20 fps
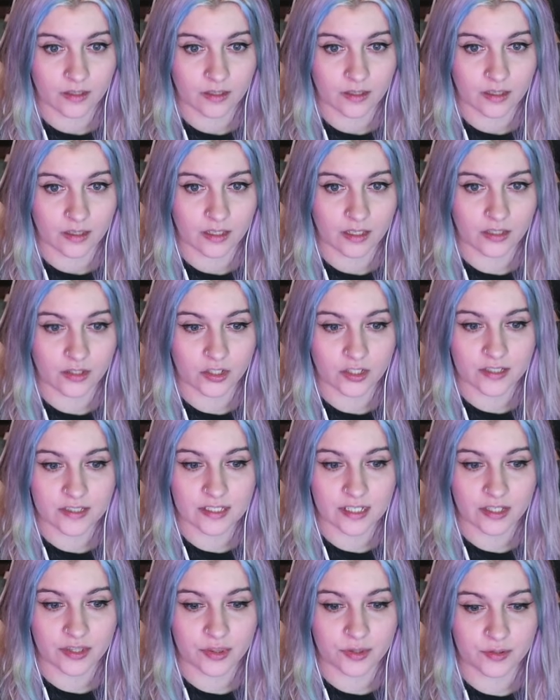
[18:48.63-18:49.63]
It looks
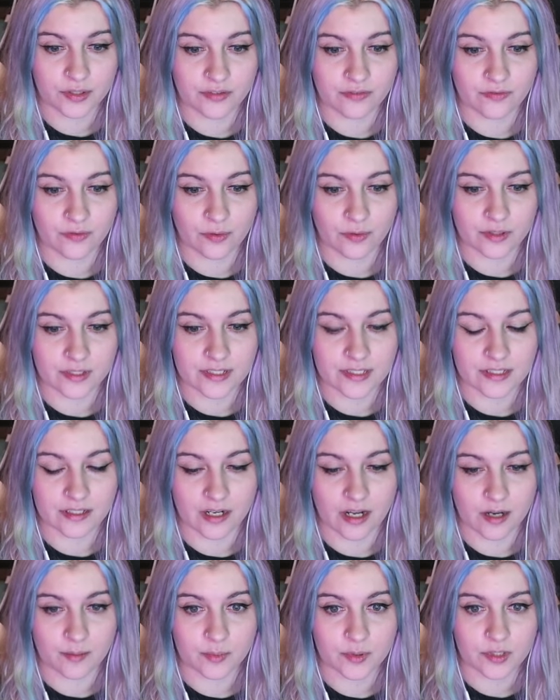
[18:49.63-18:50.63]
like 3, 4 is an
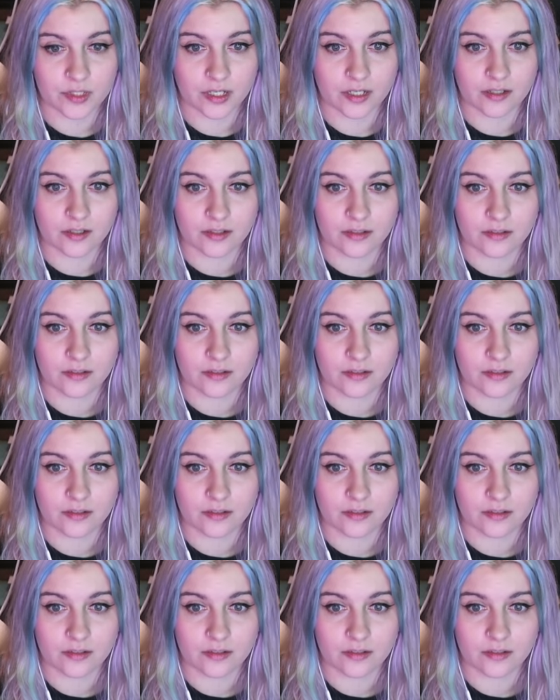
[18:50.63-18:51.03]
option.